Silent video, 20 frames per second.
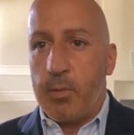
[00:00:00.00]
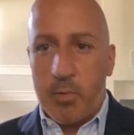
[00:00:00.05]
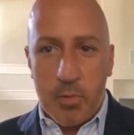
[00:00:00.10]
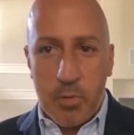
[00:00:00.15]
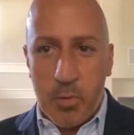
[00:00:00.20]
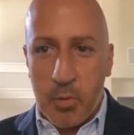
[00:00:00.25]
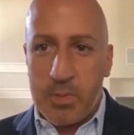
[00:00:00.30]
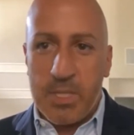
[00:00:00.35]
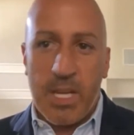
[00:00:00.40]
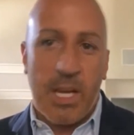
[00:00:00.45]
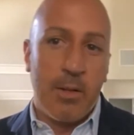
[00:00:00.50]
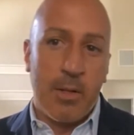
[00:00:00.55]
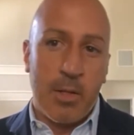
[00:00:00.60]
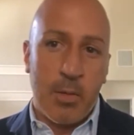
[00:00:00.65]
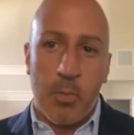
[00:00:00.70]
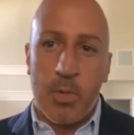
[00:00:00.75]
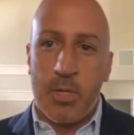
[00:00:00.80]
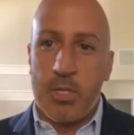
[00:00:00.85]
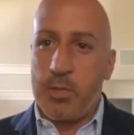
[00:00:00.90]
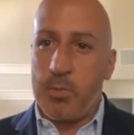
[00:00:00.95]
was no
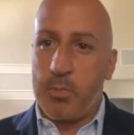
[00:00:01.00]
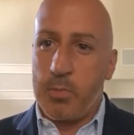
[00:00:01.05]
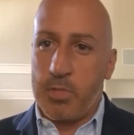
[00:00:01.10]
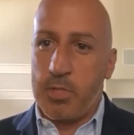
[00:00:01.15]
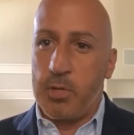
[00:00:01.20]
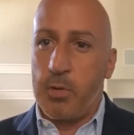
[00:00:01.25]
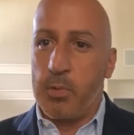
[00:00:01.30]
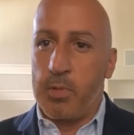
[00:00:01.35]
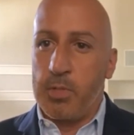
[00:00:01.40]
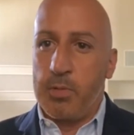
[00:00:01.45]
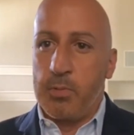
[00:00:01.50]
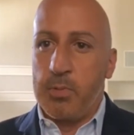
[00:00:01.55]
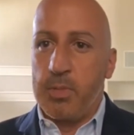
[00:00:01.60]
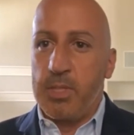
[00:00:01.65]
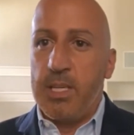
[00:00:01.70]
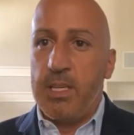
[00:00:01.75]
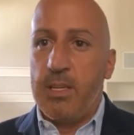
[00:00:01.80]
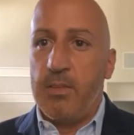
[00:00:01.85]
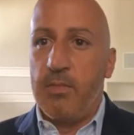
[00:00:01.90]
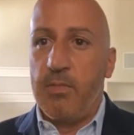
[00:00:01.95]
telling when she was going to
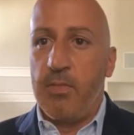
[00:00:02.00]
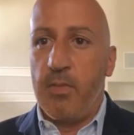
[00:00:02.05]
leave.